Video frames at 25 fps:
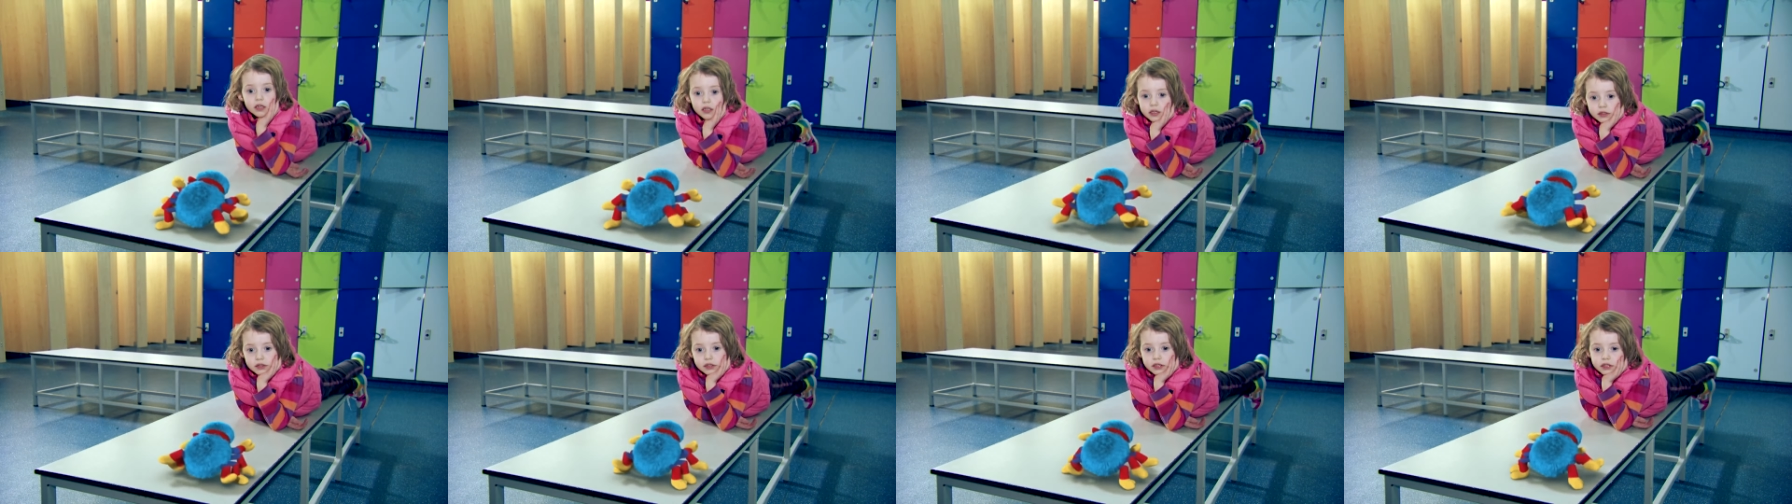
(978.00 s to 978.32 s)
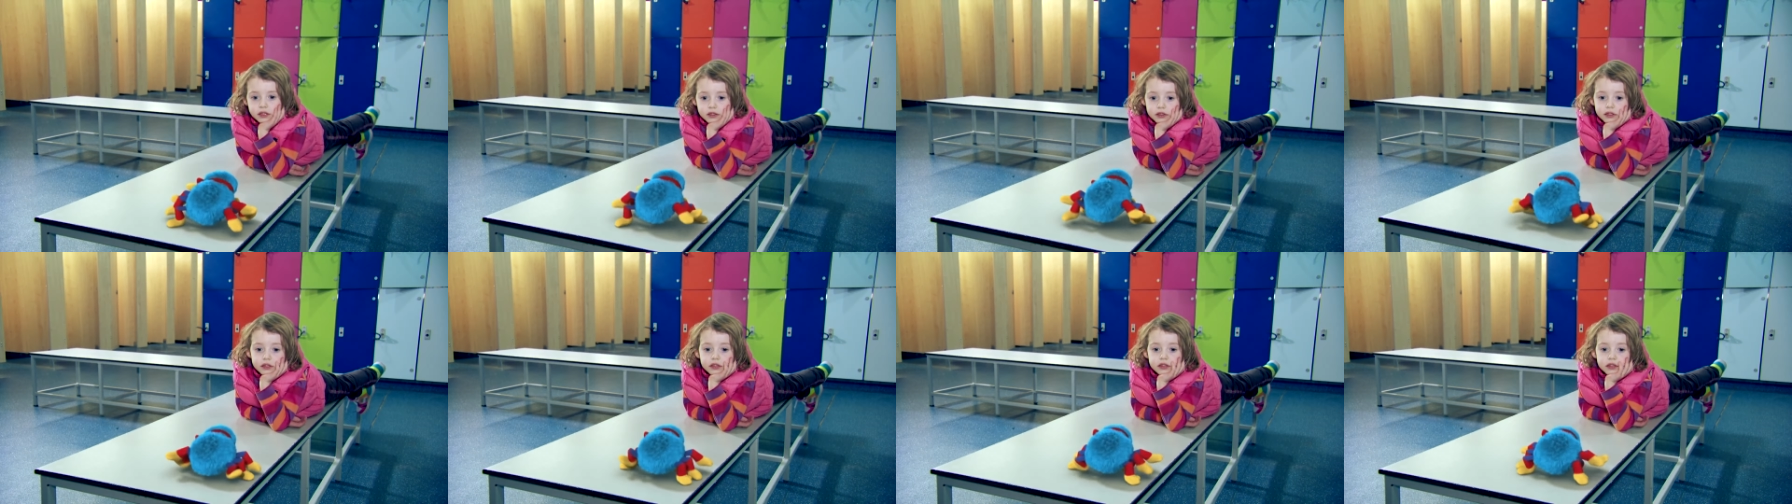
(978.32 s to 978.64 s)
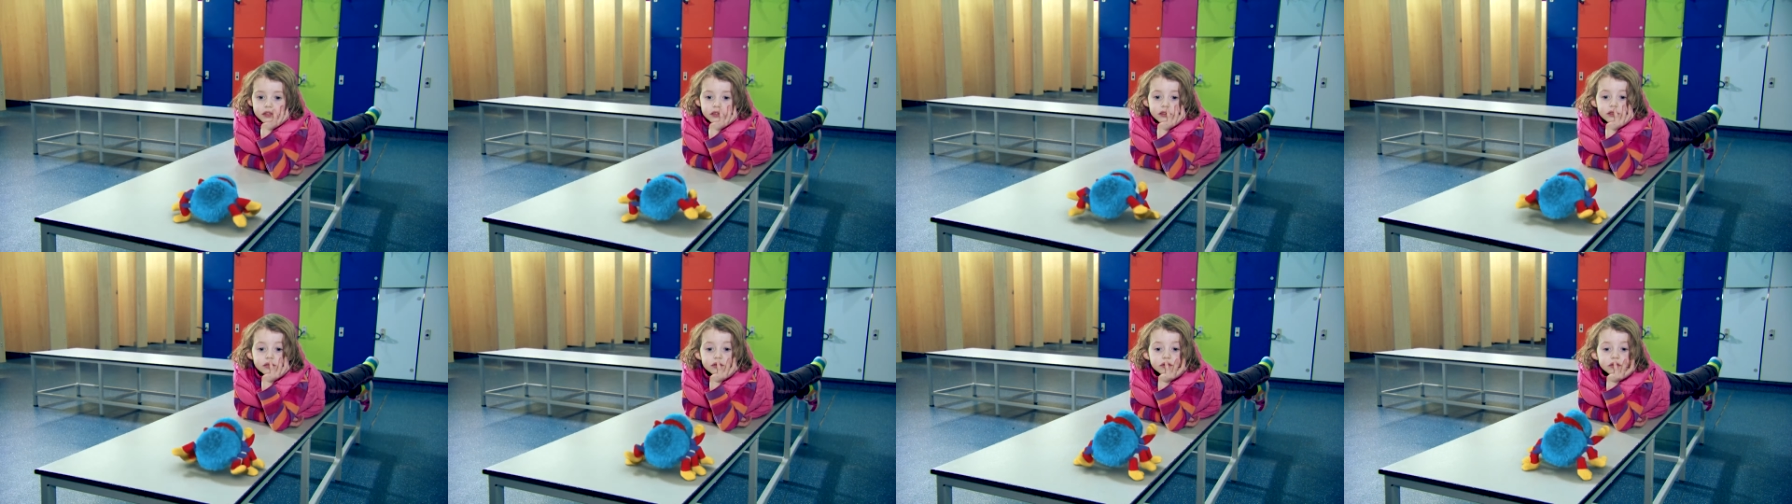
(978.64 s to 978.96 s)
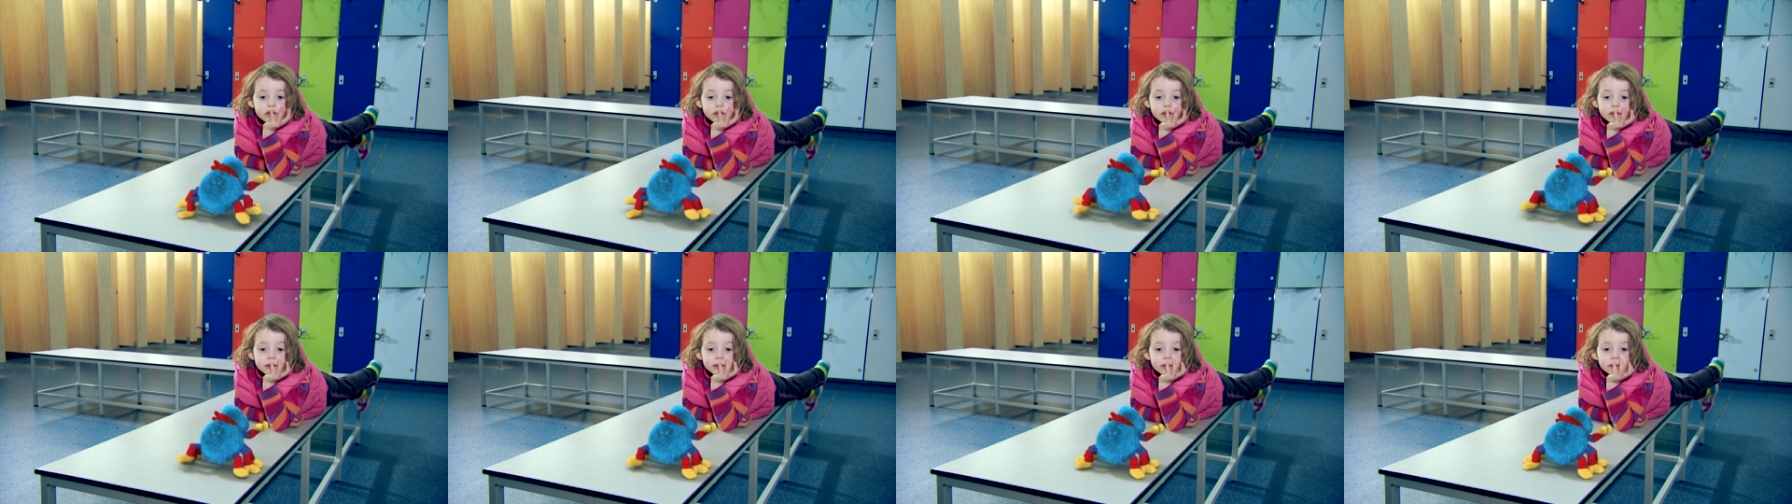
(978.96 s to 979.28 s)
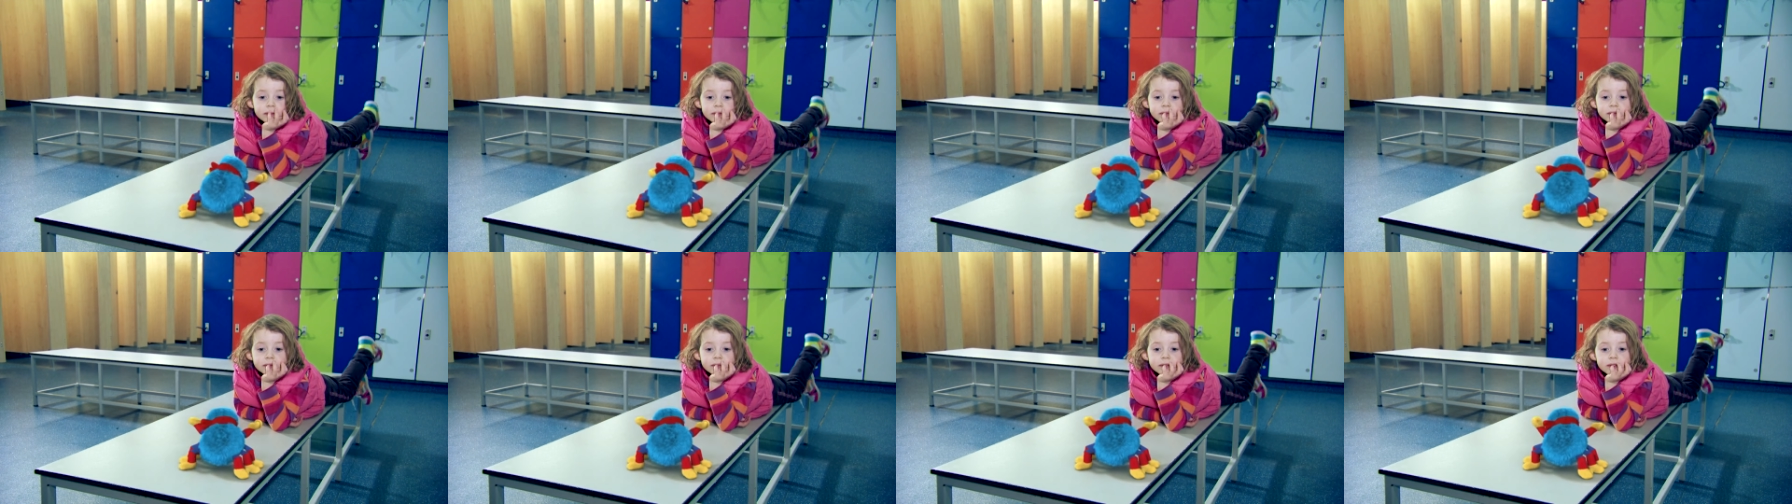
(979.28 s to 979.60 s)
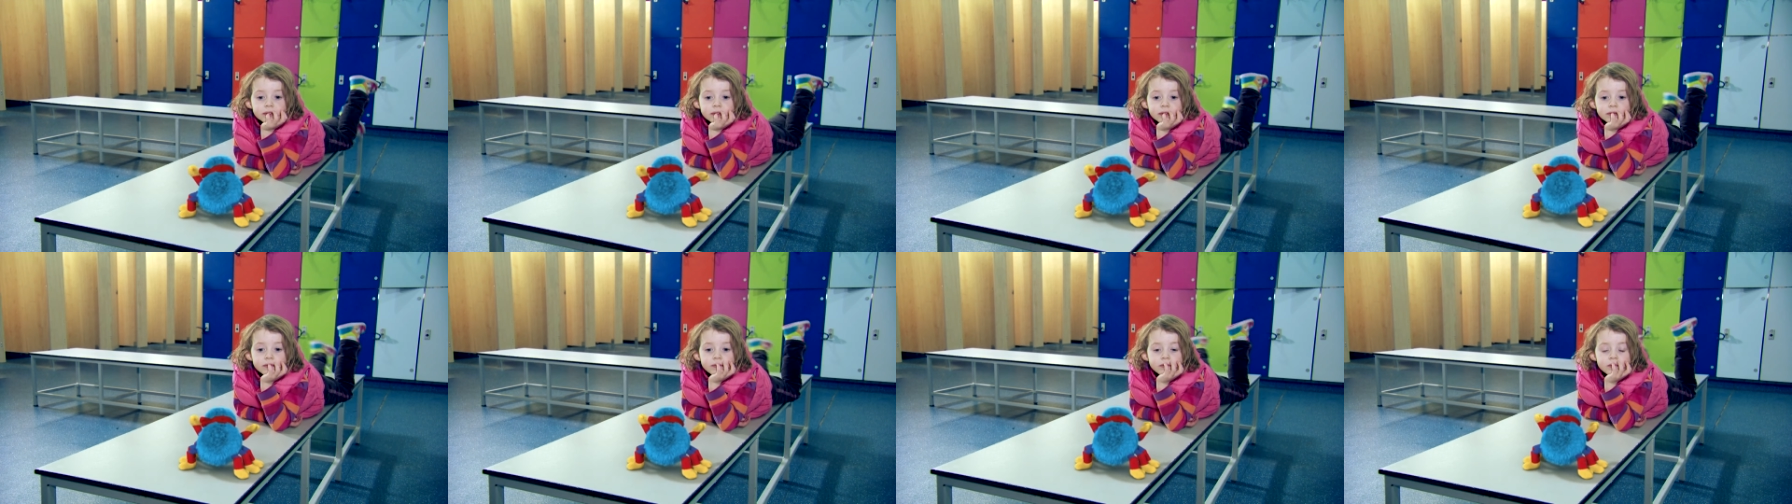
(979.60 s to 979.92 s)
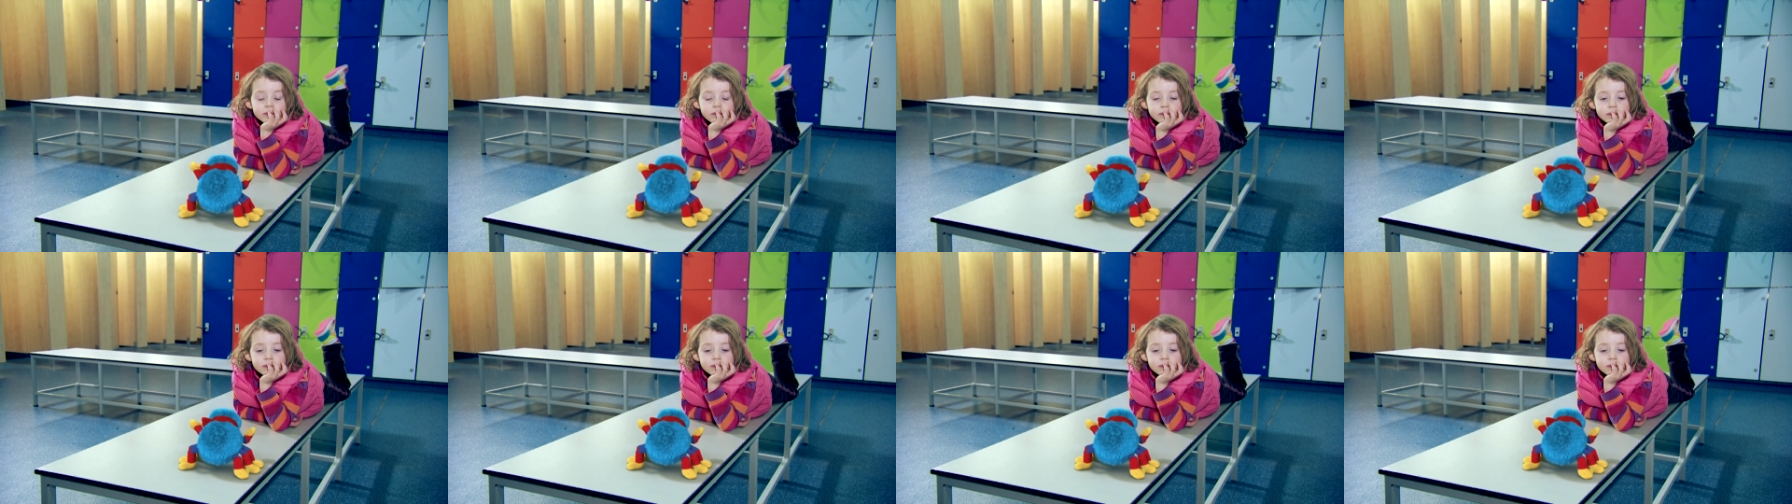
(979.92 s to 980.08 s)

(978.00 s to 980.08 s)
things in exactly the same